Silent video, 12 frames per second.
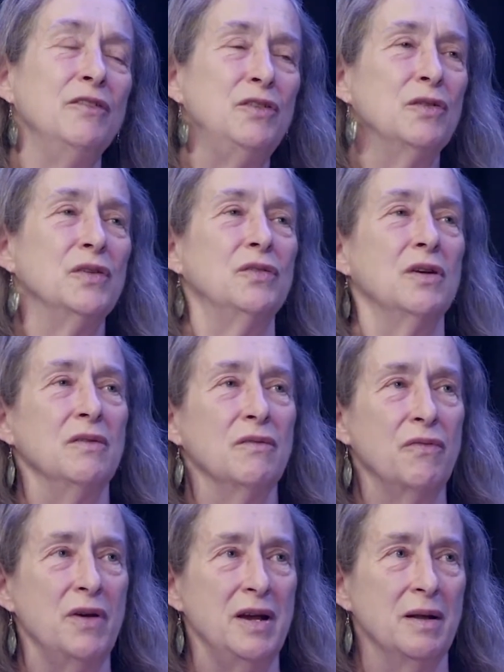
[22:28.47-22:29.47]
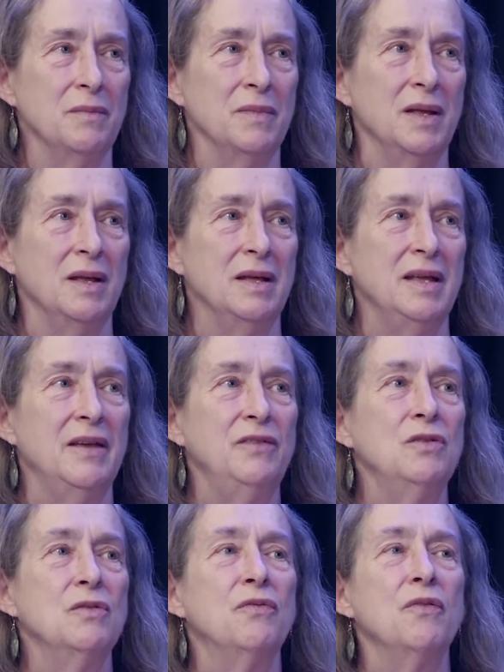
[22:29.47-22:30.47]
gives you a certain freedom,
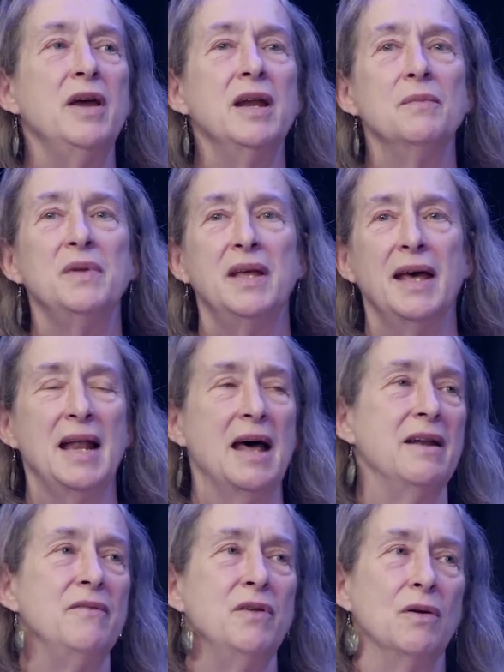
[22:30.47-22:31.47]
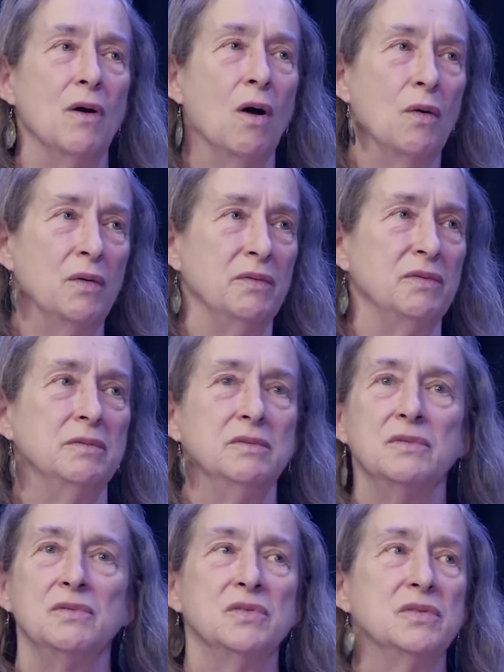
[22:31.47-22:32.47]
gives you freedom to get out of your own
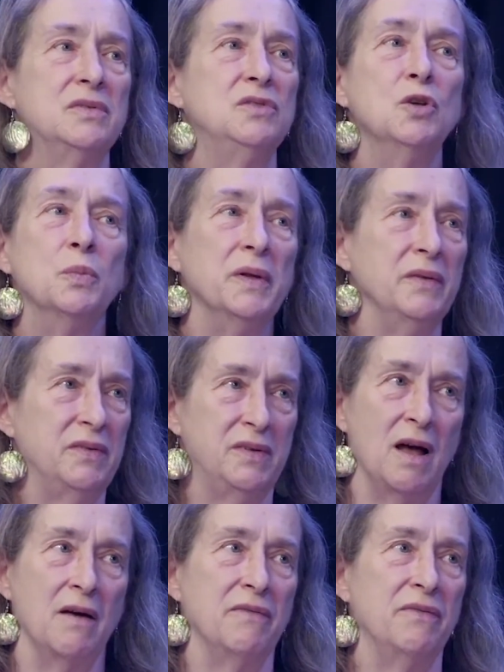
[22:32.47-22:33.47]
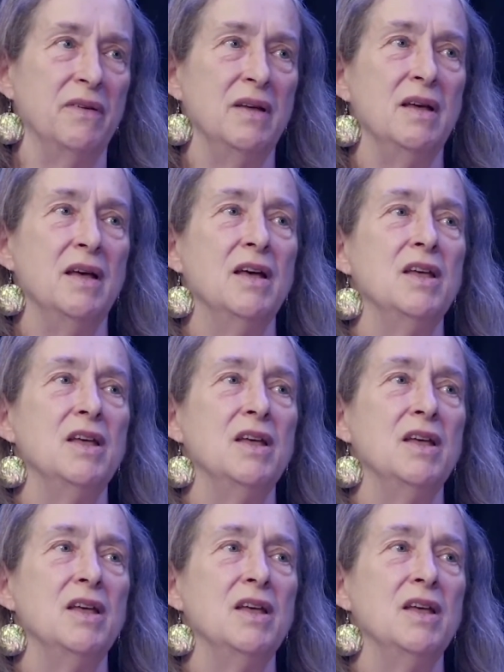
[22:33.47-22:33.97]
stupid stuff.